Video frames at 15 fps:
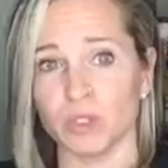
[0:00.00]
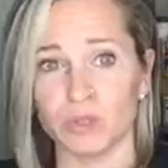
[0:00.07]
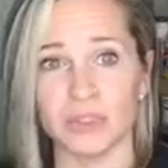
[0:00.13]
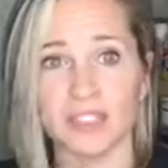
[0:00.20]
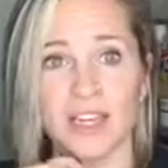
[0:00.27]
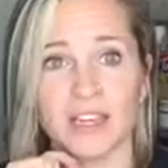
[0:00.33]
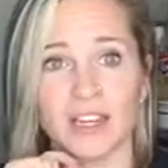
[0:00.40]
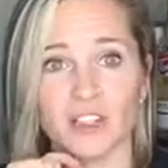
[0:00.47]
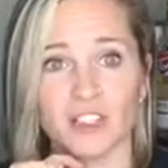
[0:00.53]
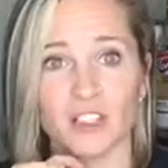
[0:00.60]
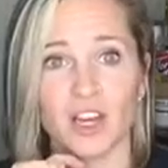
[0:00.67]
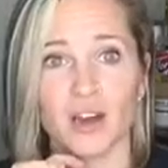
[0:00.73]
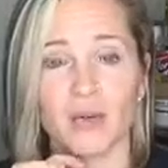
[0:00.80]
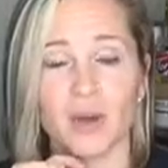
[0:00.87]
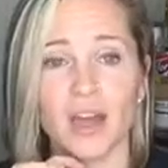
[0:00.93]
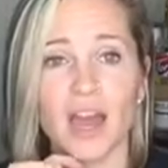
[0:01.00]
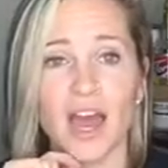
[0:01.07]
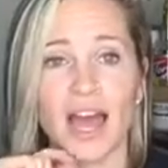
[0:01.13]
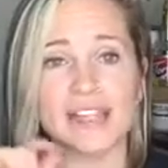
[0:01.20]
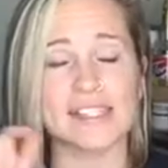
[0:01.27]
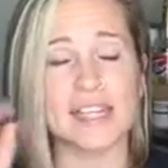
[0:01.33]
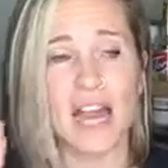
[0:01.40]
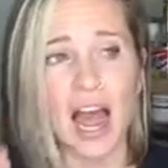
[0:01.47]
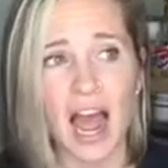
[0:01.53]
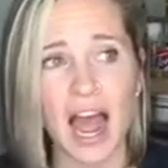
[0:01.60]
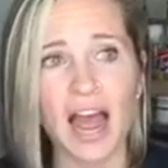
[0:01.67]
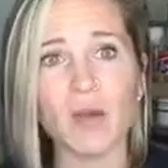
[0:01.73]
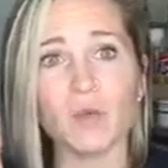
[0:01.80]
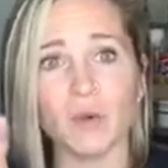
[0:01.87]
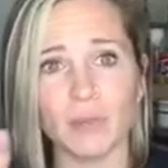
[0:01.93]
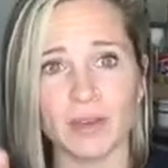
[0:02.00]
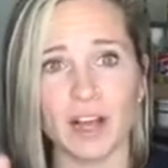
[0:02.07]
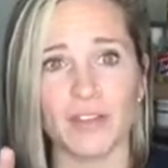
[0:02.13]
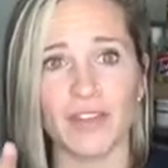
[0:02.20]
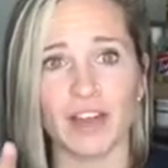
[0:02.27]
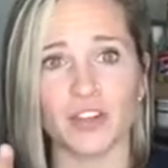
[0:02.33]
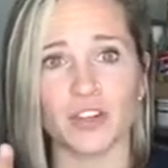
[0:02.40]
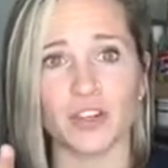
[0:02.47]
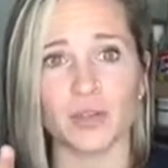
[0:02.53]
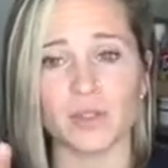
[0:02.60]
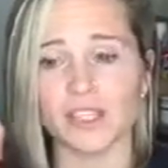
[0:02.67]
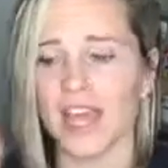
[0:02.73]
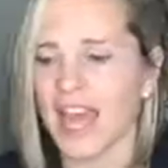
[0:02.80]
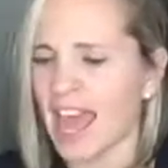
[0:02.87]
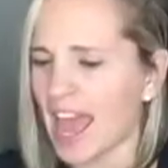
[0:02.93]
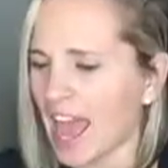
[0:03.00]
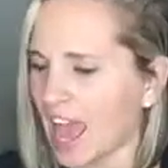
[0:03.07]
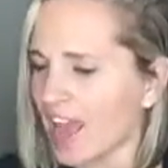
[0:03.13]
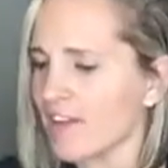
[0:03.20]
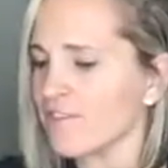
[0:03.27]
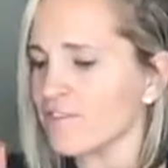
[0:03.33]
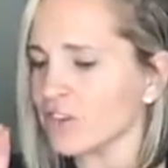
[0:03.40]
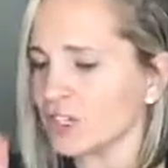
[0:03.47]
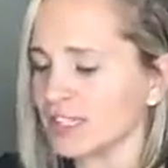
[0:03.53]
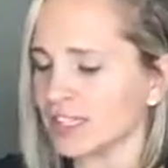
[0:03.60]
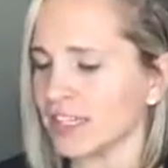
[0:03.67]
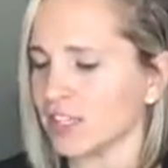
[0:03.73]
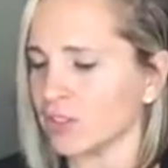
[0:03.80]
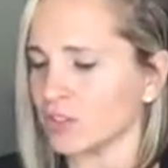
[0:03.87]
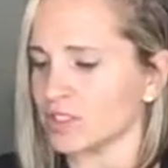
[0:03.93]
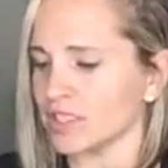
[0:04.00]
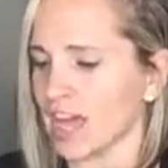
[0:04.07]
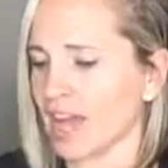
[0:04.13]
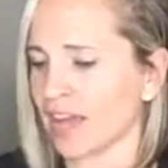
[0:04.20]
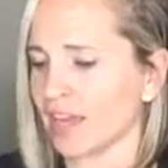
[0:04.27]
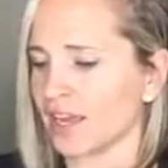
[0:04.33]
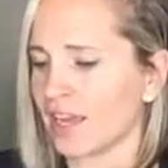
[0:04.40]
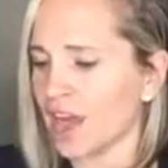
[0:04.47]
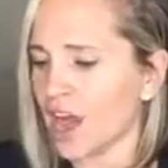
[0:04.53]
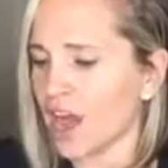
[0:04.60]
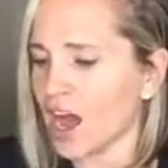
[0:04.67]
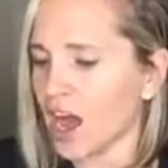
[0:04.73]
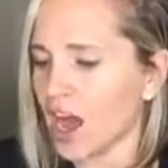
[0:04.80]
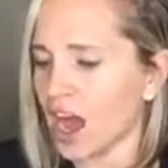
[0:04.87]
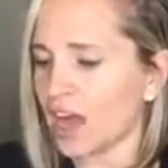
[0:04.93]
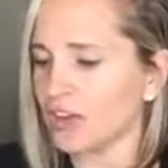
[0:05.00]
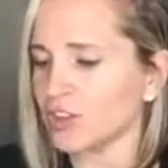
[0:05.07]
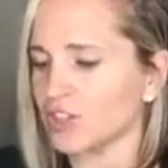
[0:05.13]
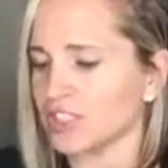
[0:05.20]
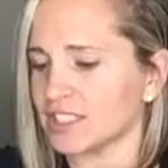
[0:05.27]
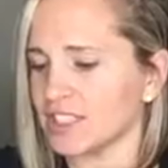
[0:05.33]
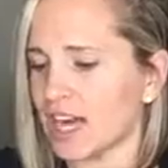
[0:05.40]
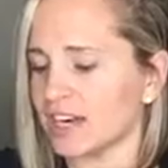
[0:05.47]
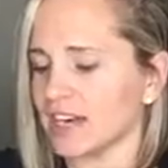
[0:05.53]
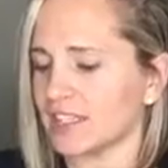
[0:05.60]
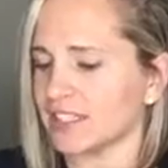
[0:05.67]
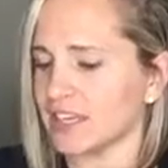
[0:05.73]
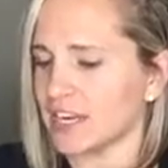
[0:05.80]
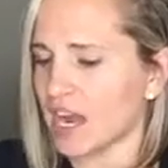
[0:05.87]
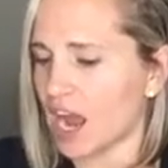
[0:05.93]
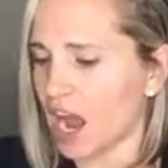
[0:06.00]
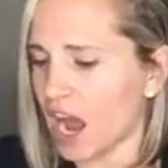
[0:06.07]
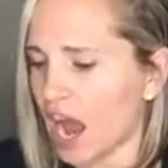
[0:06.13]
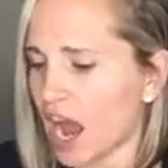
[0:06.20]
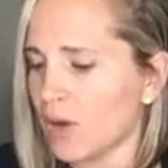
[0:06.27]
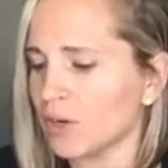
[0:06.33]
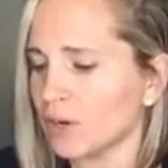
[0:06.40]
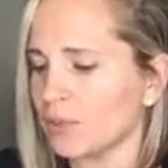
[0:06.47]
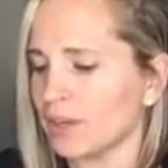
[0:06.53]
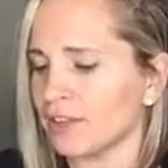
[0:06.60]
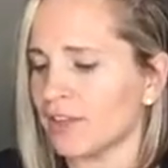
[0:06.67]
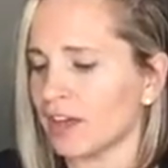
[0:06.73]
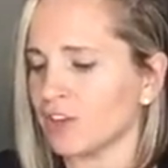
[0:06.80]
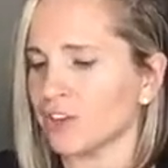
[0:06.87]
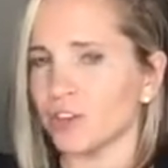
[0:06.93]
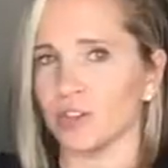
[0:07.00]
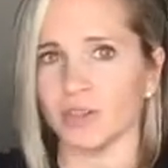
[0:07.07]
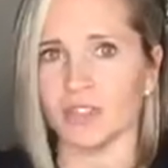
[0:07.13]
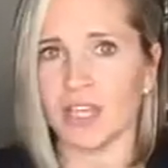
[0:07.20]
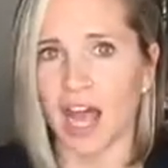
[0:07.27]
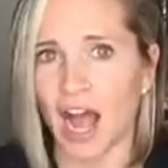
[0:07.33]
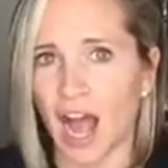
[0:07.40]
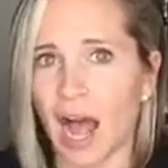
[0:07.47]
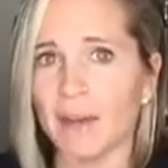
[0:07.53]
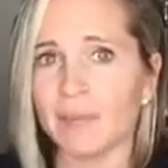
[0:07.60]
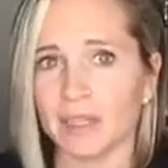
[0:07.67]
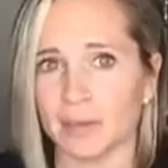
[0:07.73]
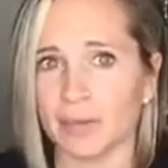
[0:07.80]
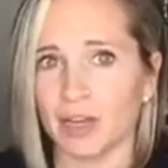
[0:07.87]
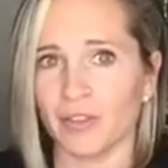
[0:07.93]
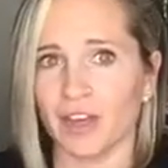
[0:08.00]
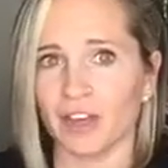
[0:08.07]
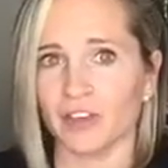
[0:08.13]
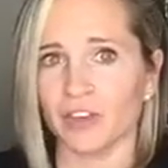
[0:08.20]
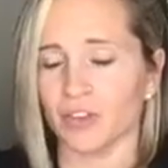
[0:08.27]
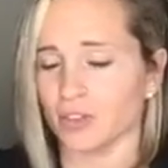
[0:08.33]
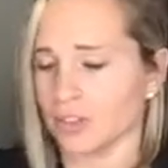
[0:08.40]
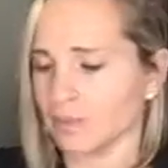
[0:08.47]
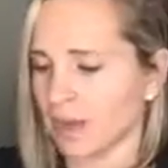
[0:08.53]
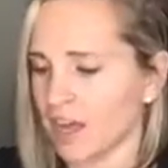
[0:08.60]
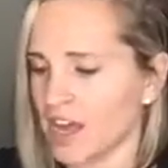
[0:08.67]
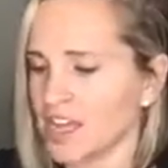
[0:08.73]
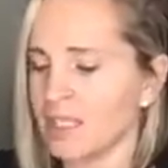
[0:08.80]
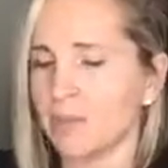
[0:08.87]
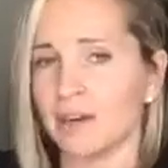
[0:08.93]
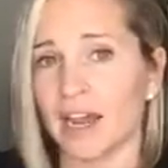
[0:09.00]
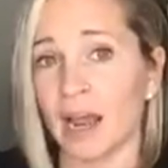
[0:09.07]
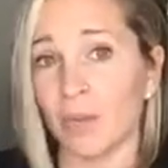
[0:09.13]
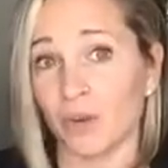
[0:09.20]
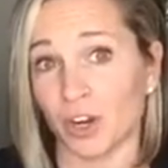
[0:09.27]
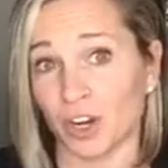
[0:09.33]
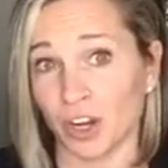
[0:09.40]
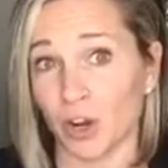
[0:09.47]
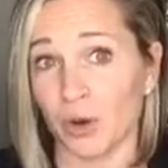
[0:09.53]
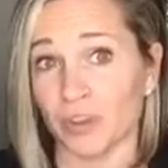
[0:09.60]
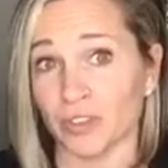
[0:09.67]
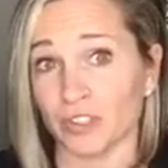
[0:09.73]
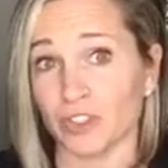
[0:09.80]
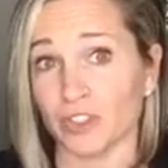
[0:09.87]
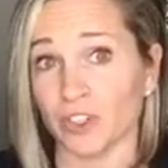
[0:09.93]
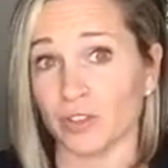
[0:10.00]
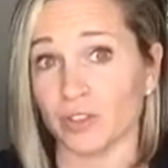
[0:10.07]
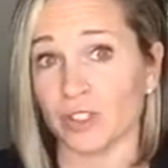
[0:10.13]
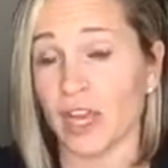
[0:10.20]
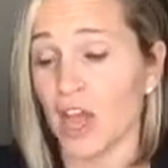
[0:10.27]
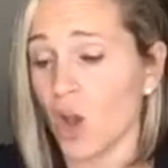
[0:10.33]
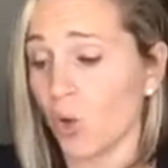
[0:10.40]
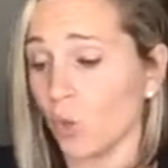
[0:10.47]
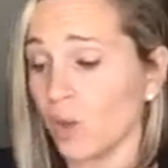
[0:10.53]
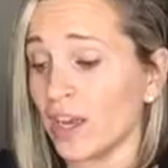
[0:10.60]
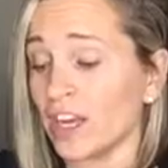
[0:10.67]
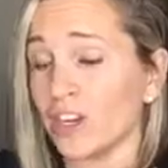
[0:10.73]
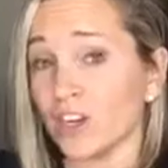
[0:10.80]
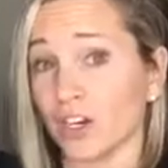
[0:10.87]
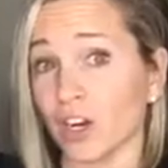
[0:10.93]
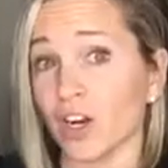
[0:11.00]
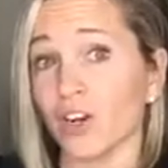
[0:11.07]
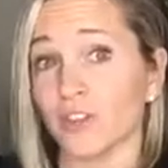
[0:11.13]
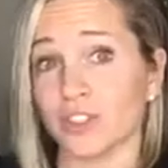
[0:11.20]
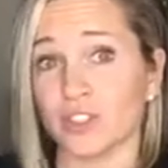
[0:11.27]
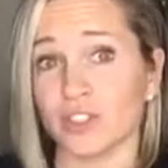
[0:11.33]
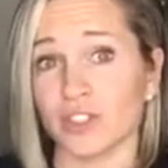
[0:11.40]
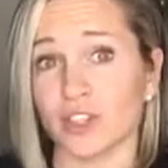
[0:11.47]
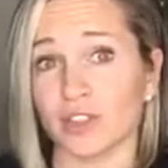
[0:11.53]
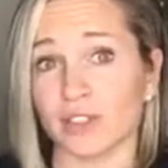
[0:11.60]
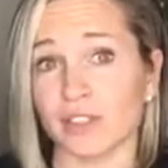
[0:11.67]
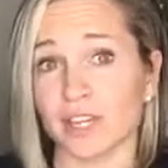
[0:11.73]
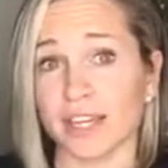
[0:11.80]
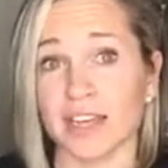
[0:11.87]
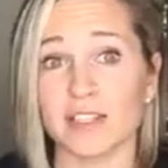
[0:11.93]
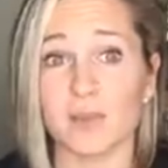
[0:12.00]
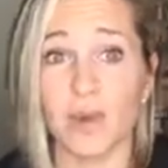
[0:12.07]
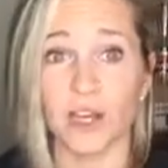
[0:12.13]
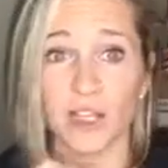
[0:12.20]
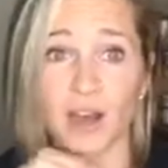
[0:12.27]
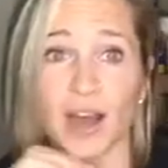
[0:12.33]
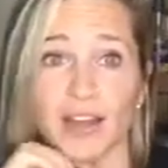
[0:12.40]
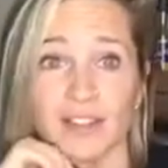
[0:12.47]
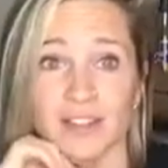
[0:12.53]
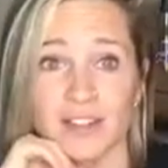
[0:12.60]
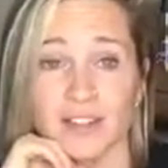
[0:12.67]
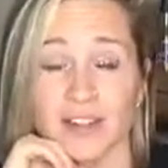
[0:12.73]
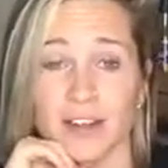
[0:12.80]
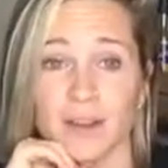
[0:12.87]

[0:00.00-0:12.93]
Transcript: which was 10 years ago. I said, I will be on that cruise. Every single day, I looked at that and I said, I want to be on that cruise. I'm going to be on that cruise. My husband and I were going to go on this cruise. We are going to earn this cruise. And guess what, you guys?